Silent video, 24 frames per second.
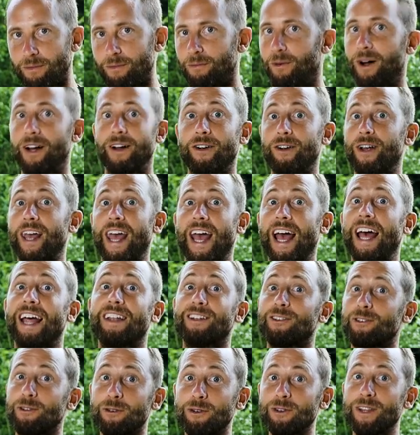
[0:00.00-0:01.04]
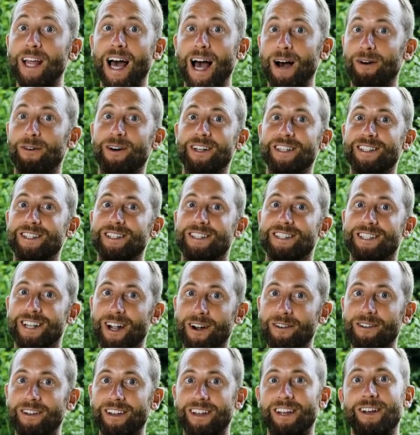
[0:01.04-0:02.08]
when you can't do that once you
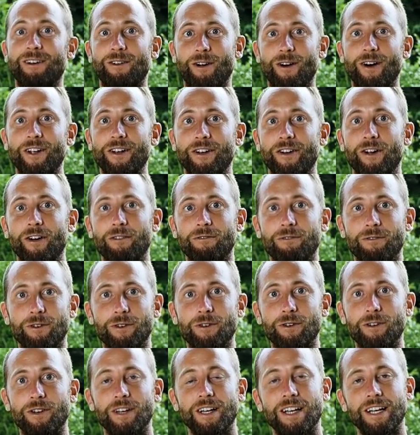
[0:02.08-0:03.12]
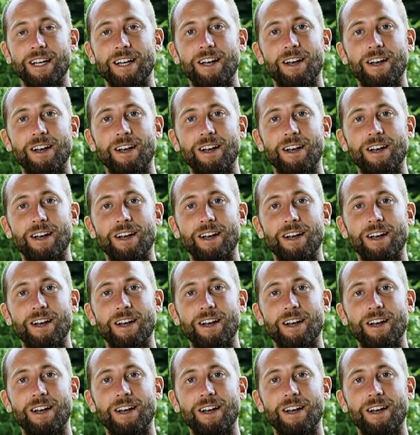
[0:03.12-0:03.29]
start really growing your own food.